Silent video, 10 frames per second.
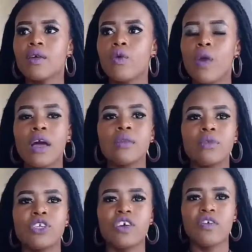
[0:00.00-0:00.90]
one
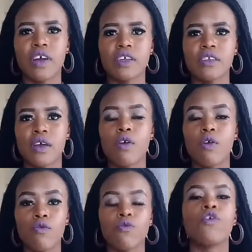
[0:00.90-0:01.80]
major factor
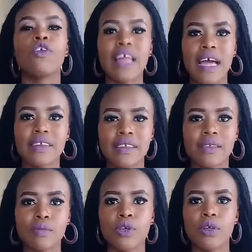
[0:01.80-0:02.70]
for that
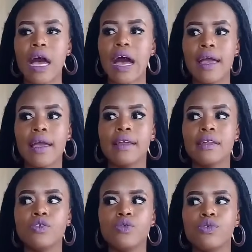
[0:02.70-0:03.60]
is
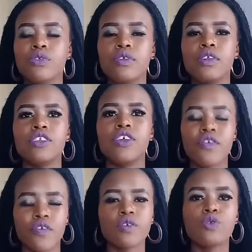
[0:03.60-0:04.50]
I do
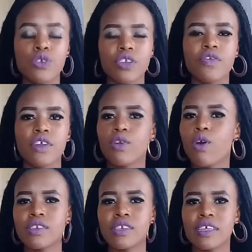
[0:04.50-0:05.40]
two different
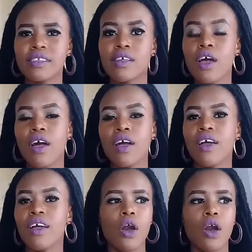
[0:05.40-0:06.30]
contents
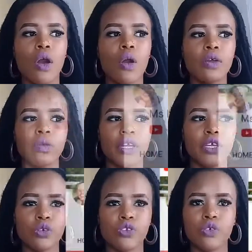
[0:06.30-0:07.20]
on my
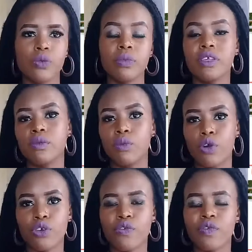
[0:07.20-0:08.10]
YouTube. Is
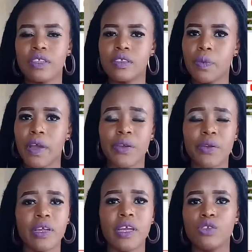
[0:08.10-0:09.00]
more of
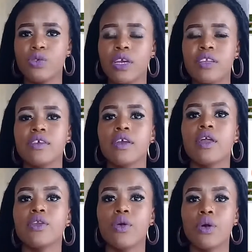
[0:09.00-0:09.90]
inspiring, educating
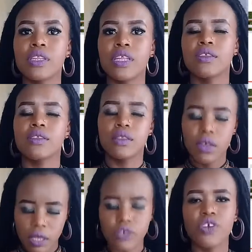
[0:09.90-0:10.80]
and all that,
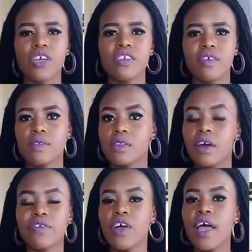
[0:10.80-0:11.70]
the educative
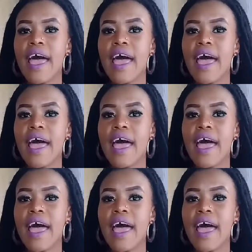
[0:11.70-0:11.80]
stuff.